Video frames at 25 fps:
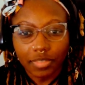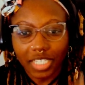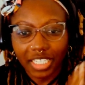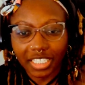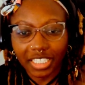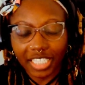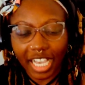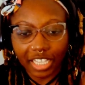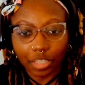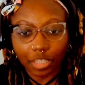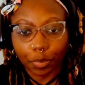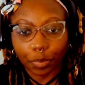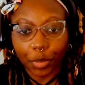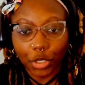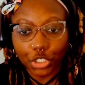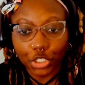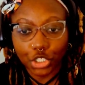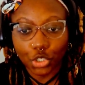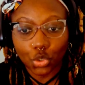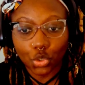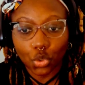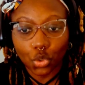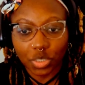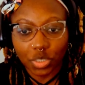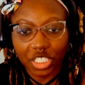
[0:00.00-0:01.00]
that the
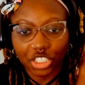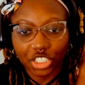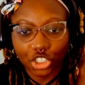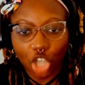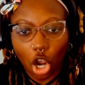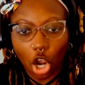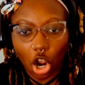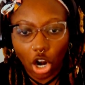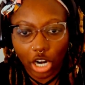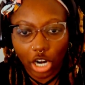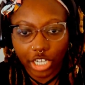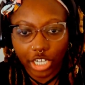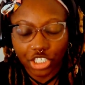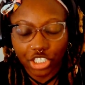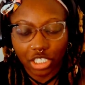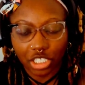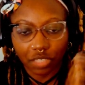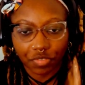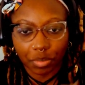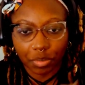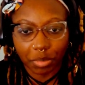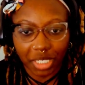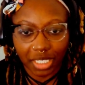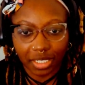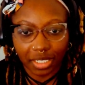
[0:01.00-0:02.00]
person who was in charge of
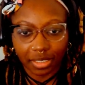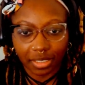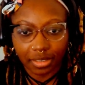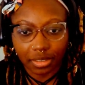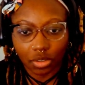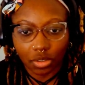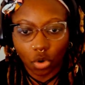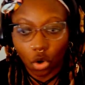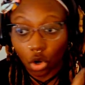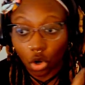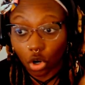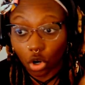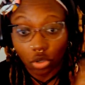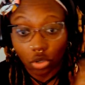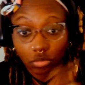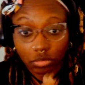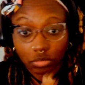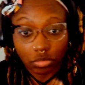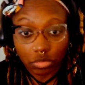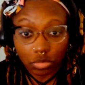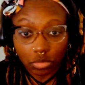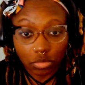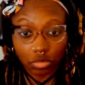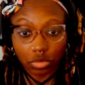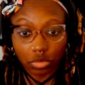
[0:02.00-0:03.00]
the meeting, or,
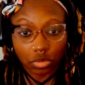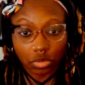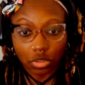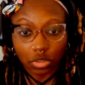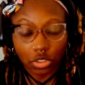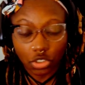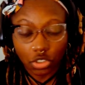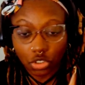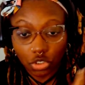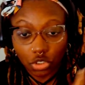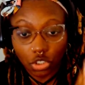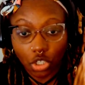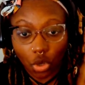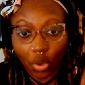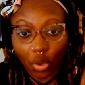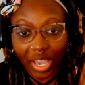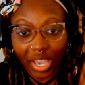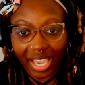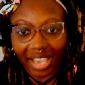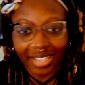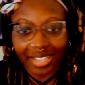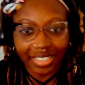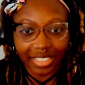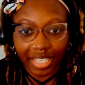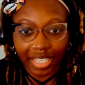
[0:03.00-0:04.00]

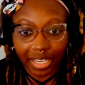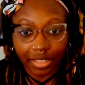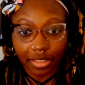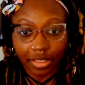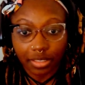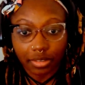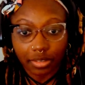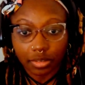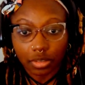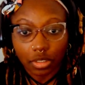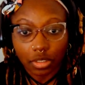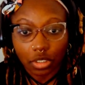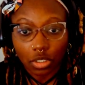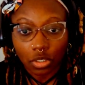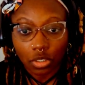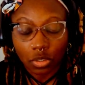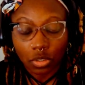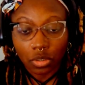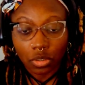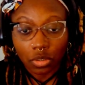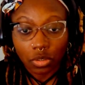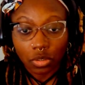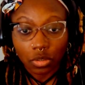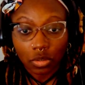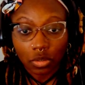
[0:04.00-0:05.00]
Hegseth,
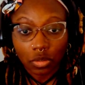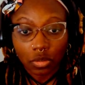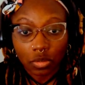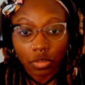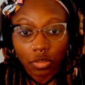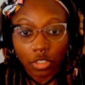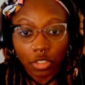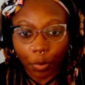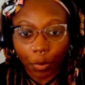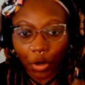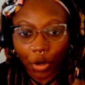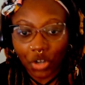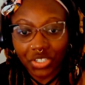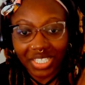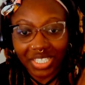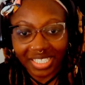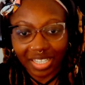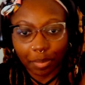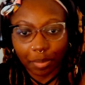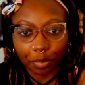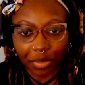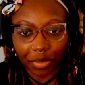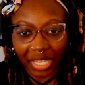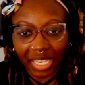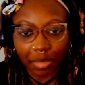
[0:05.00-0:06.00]
the person
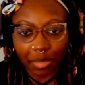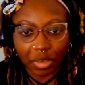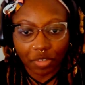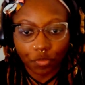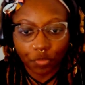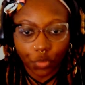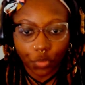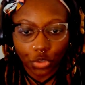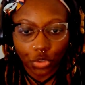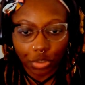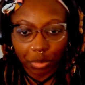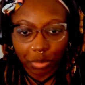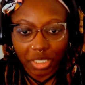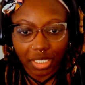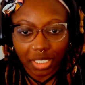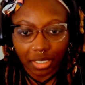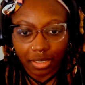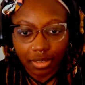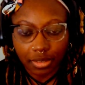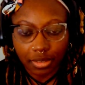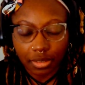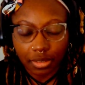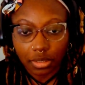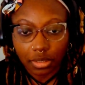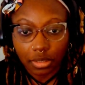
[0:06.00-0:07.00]
they're blaming for the
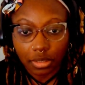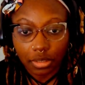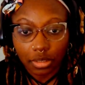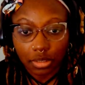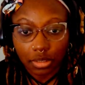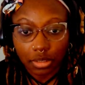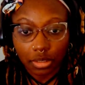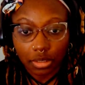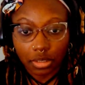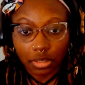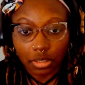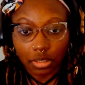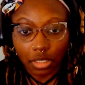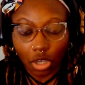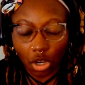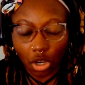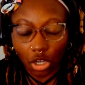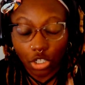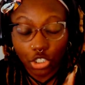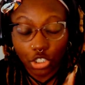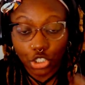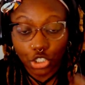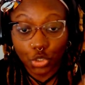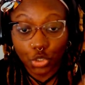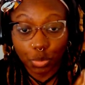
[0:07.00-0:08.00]
meeting,
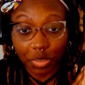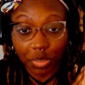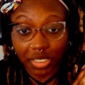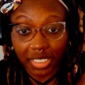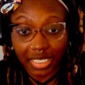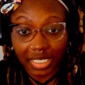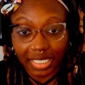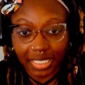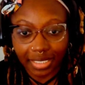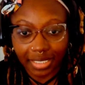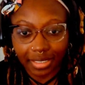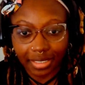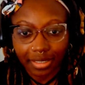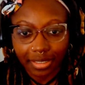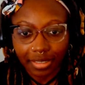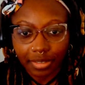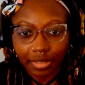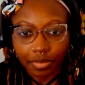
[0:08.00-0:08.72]
the leak,